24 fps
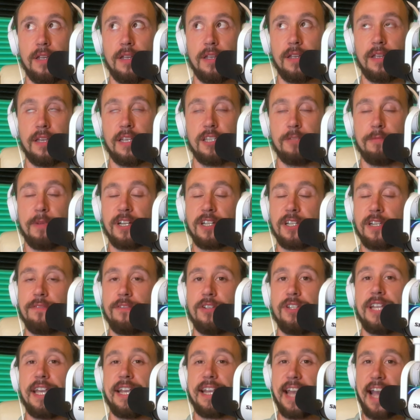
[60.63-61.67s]
especially if
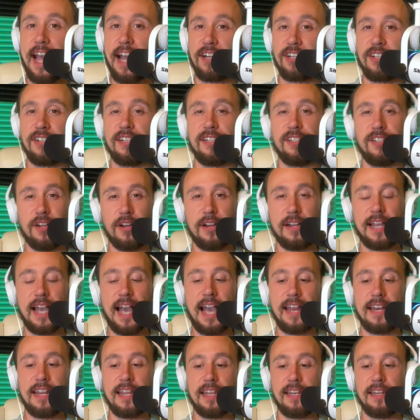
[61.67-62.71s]
you take action as you're
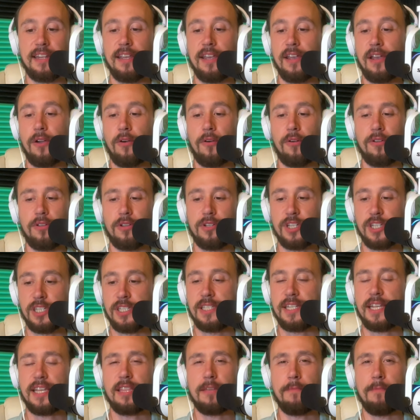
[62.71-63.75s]
guided, or you'll just
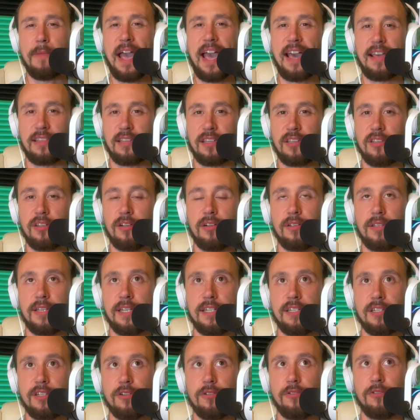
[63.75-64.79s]
see the path clearly
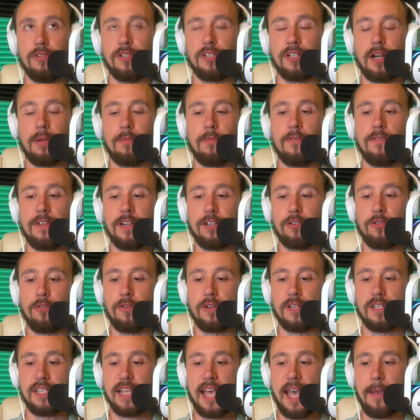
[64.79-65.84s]
to start moving
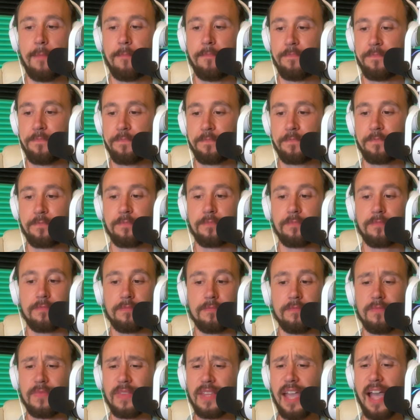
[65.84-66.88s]
towards that.
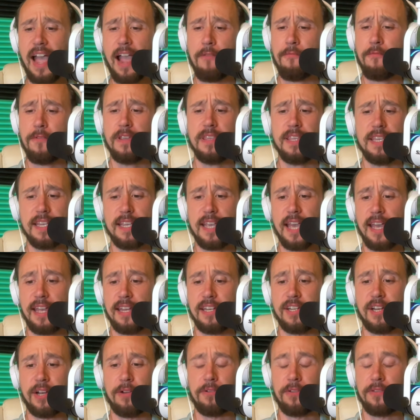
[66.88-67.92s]
I really get
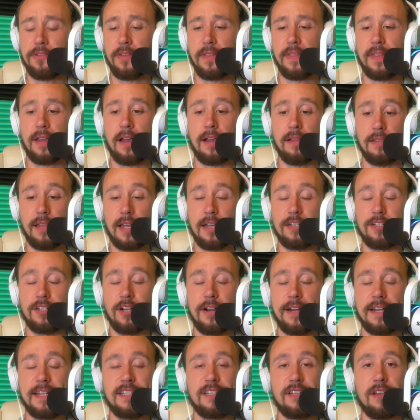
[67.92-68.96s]
in general that a lot of
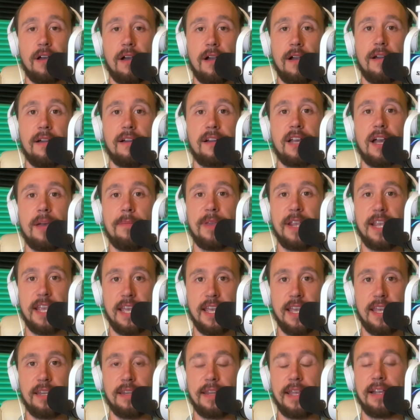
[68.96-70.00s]
targets are coming
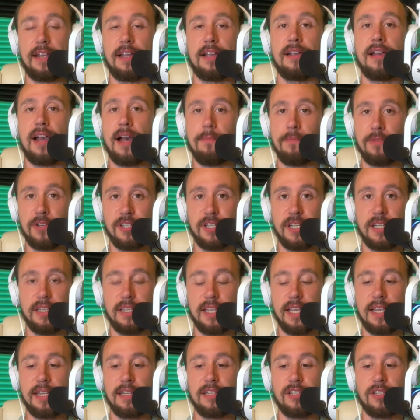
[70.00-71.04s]
in, like accomplishing
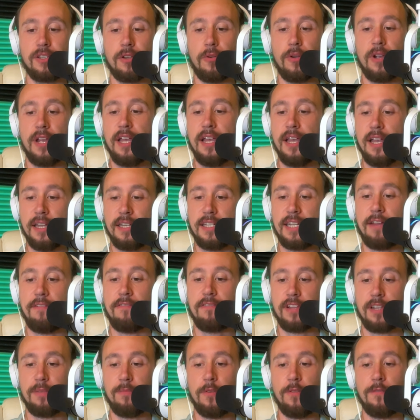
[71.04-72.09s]
things. So
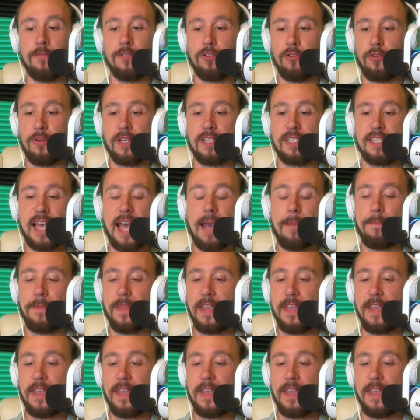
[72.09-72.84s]
definitely move towards that.